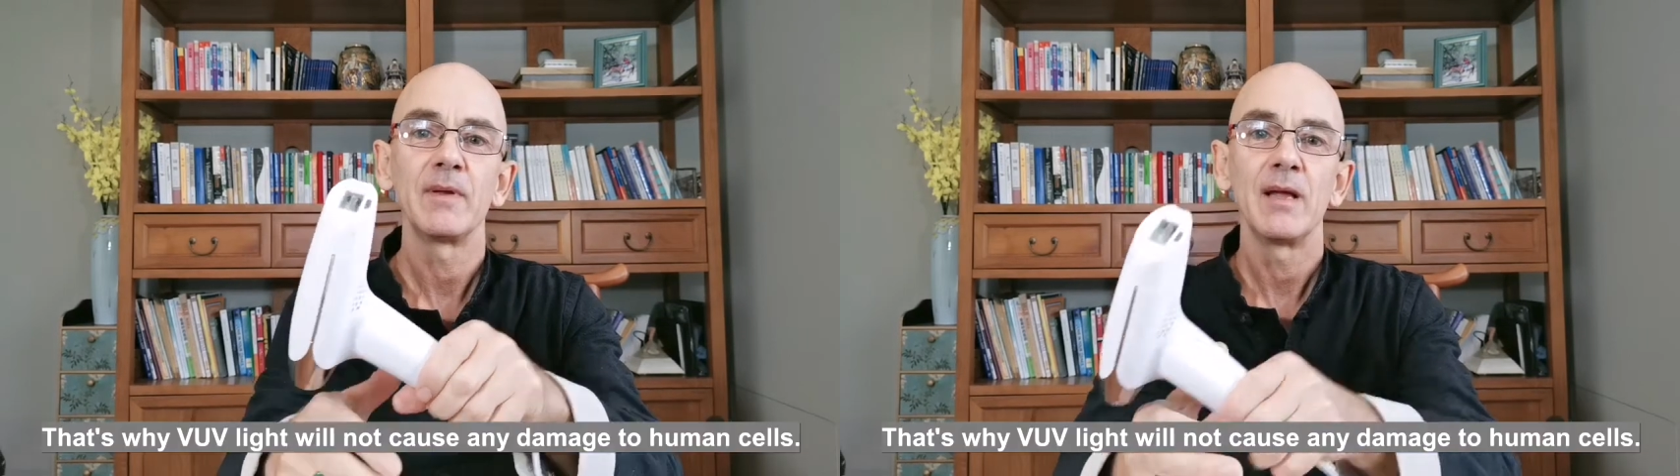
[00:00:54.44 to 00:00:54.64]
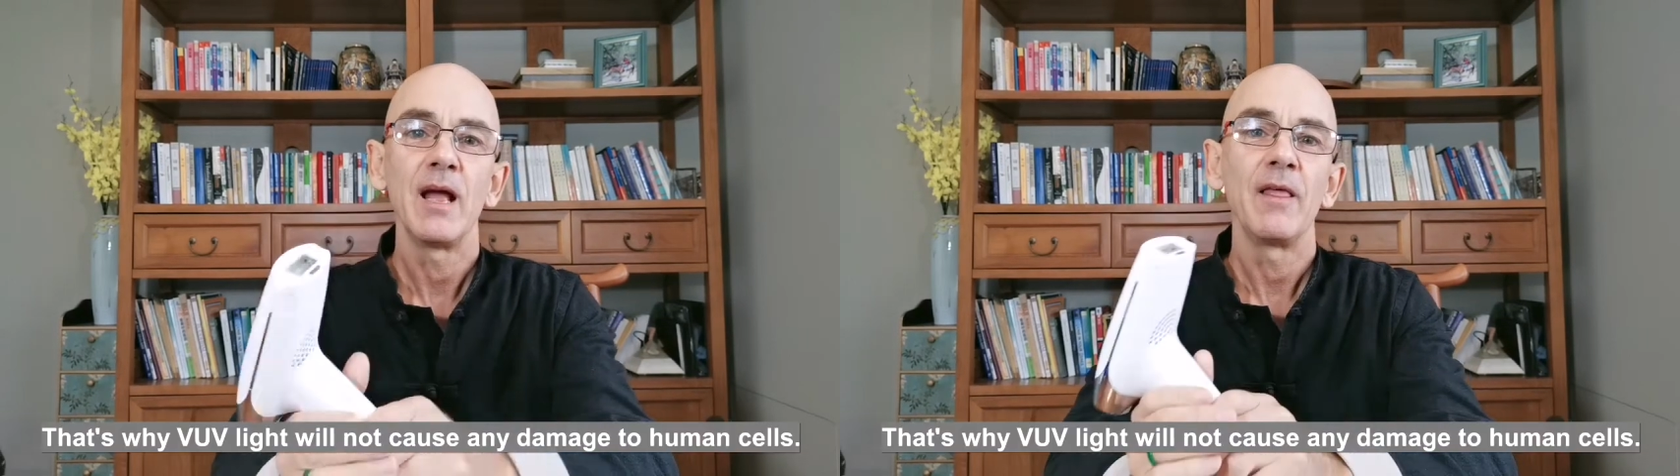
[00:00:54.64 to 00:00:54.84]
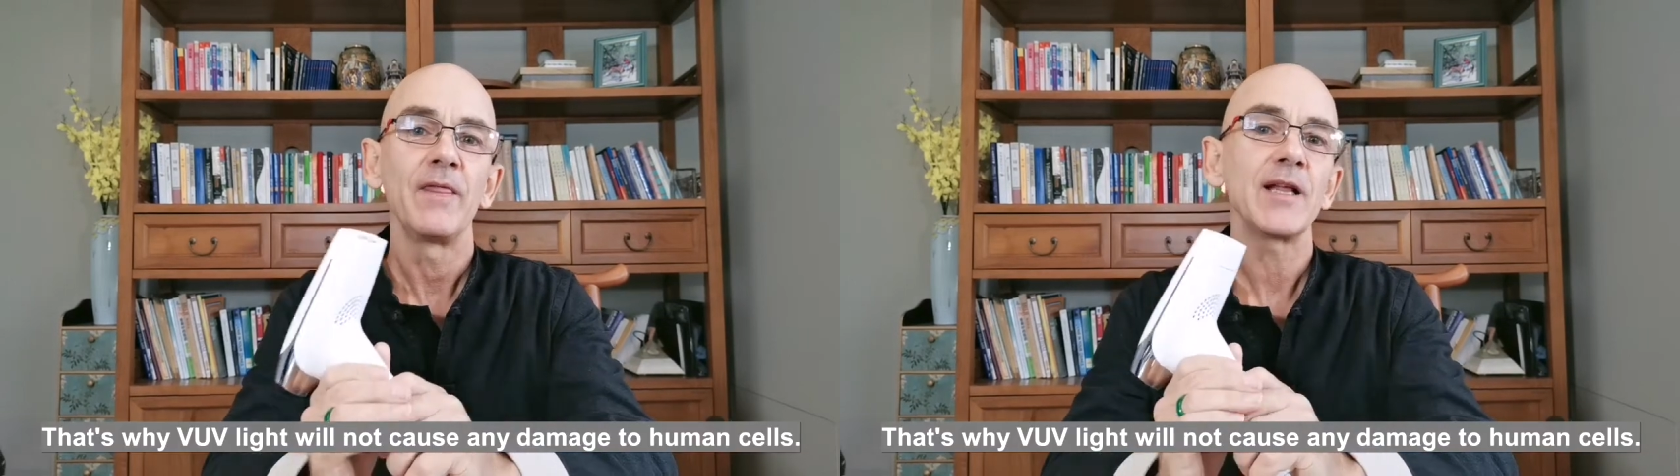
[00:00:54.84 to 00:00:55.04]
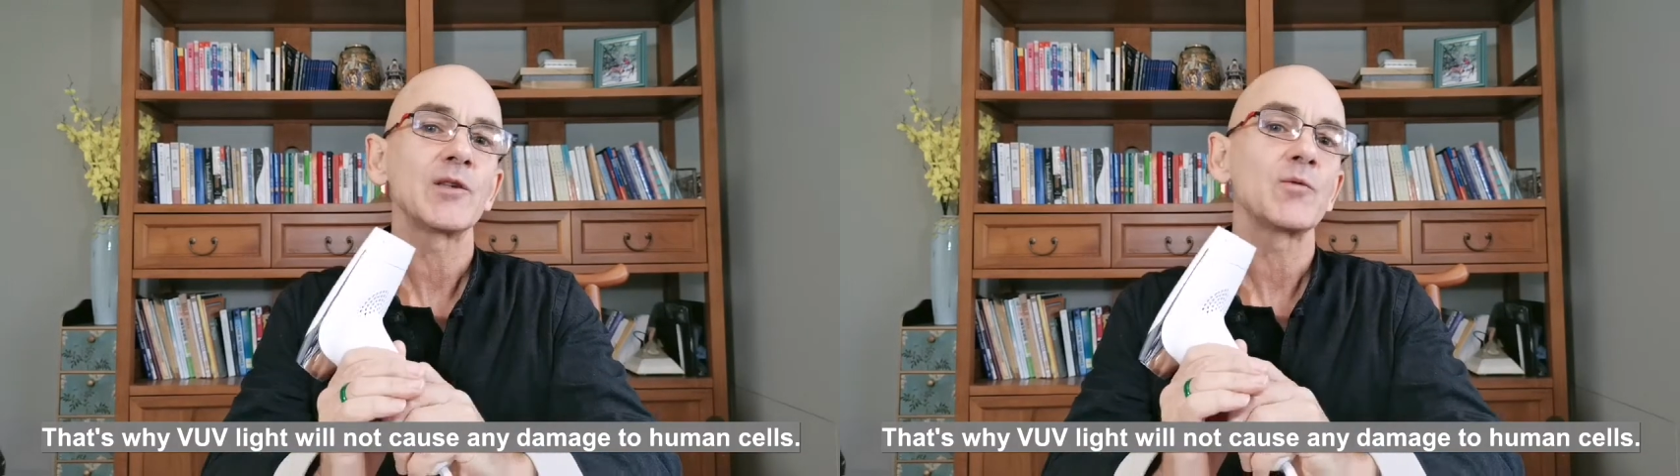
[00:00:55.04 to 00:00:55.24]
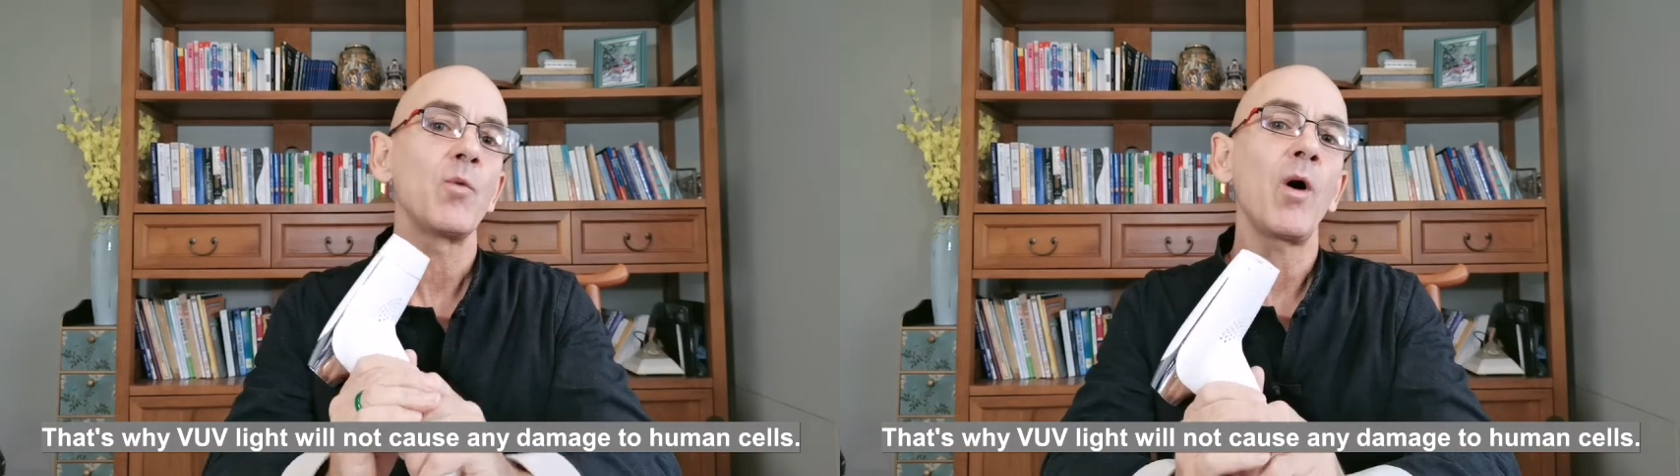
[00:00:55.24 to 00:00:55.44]
That's
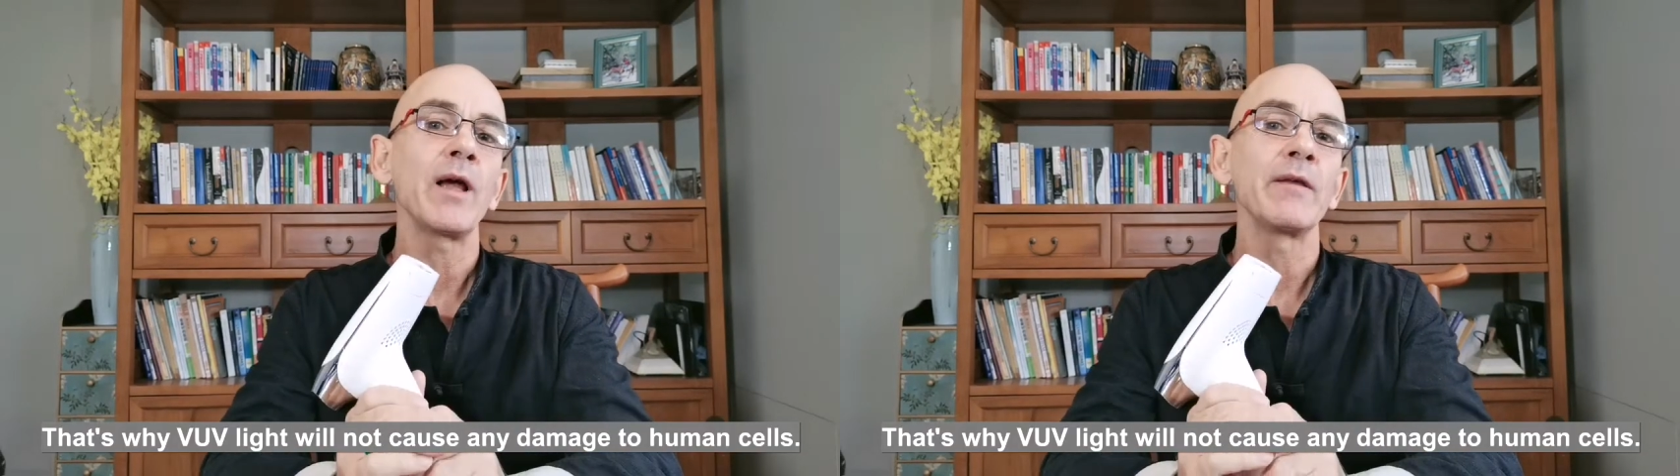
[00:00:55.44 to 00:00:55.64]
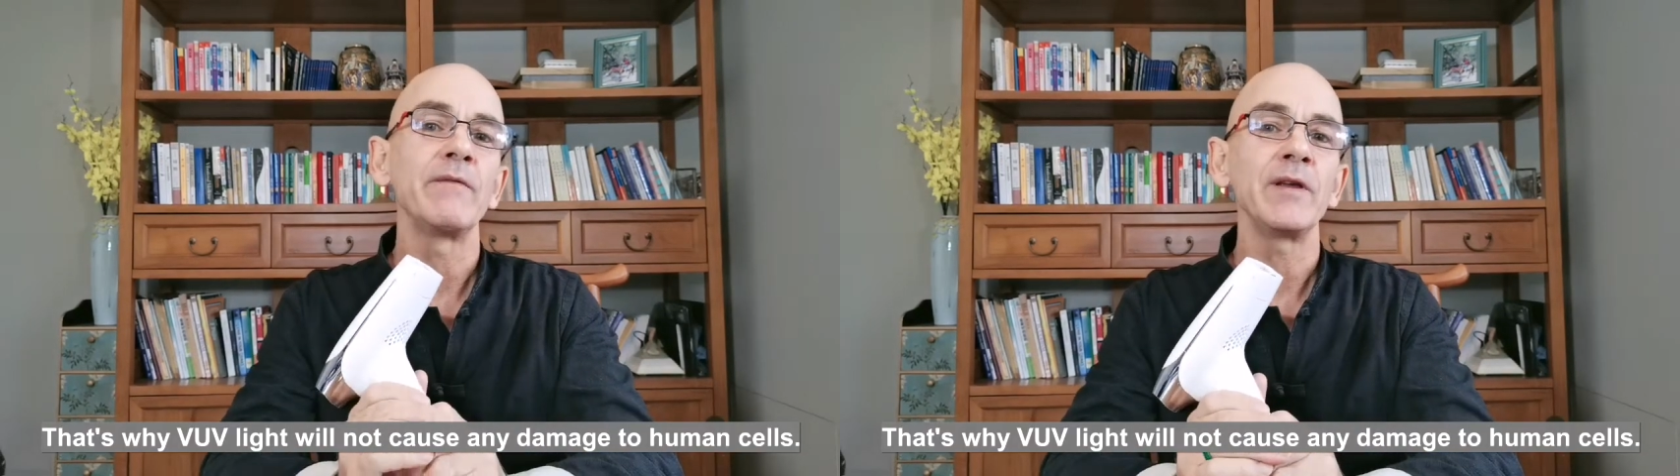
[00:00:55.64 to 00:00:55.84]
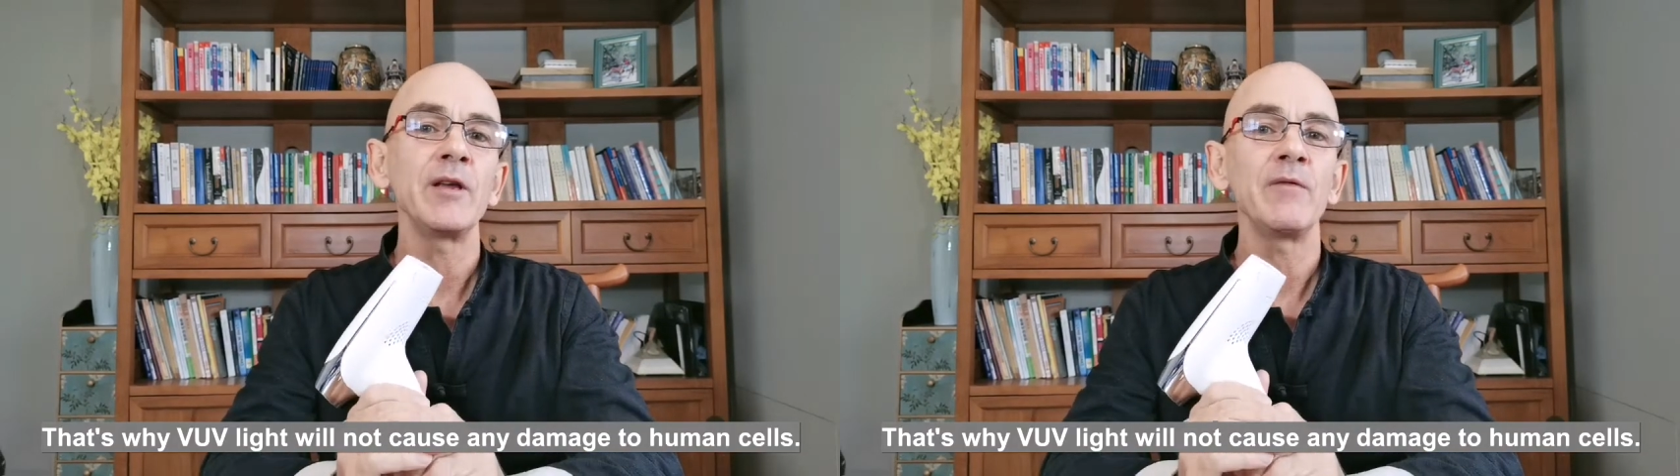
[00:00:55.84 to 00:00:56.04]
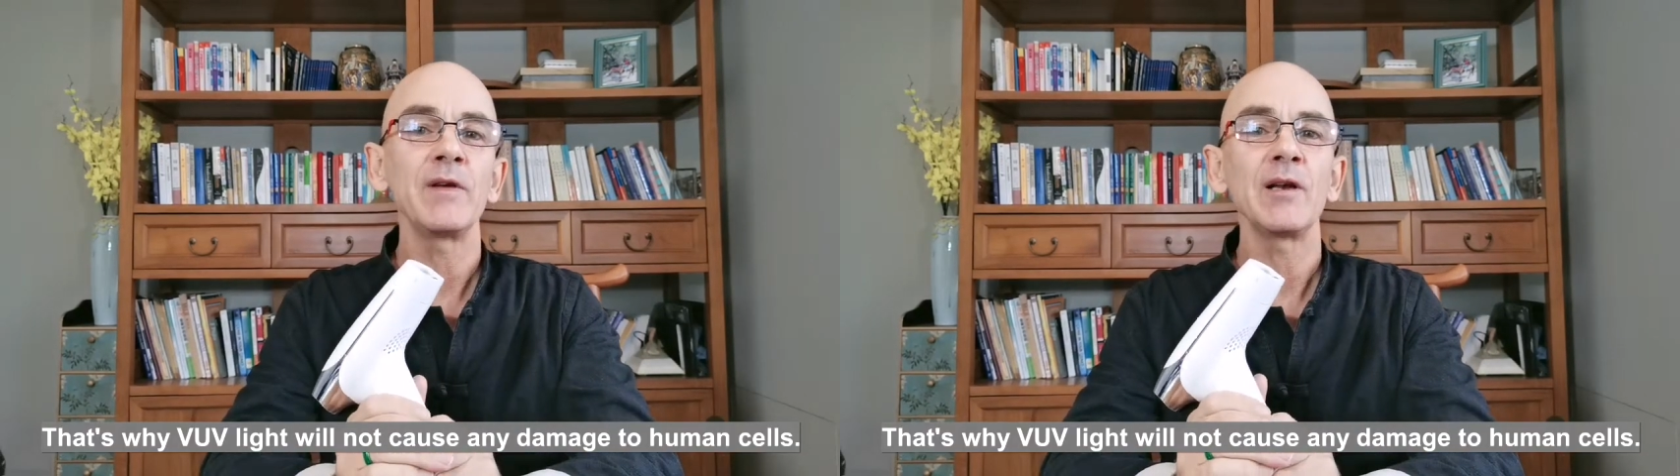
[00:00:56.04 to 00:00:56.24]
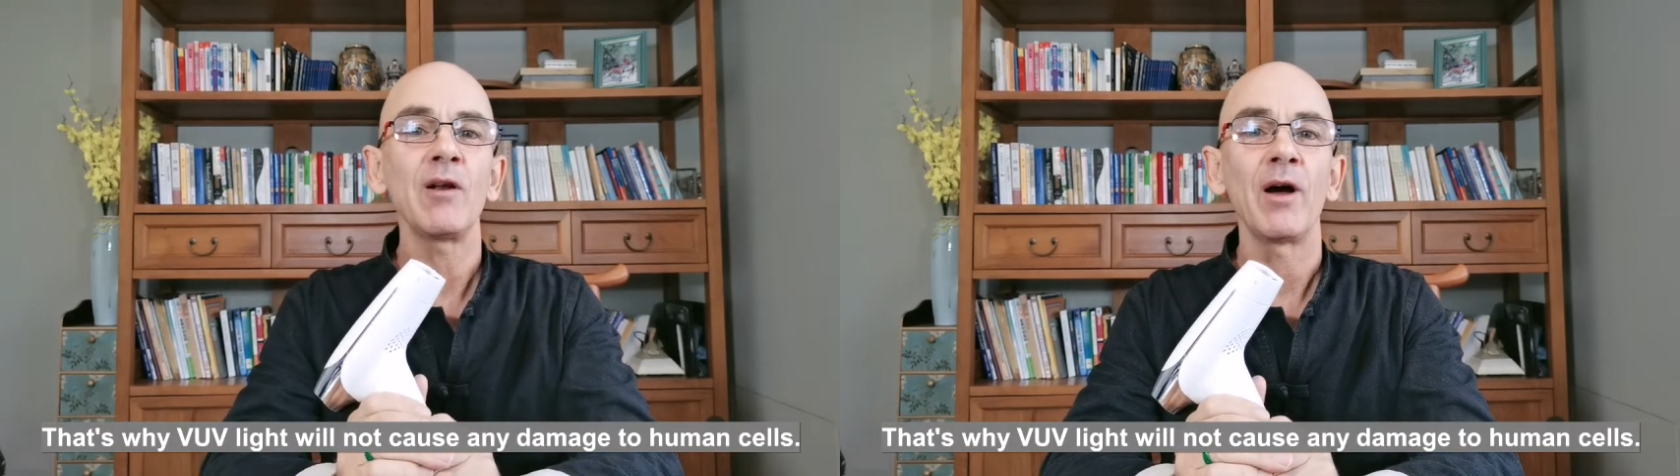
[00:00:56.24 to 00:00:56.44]
why V U V
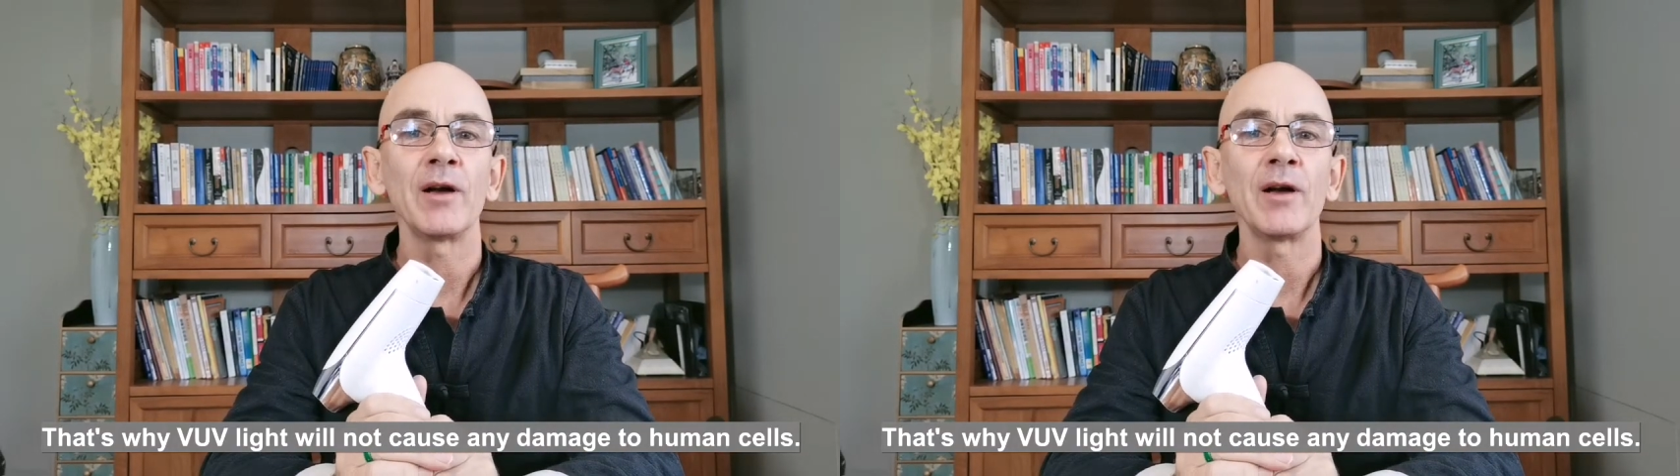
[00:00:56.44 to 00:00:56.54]
light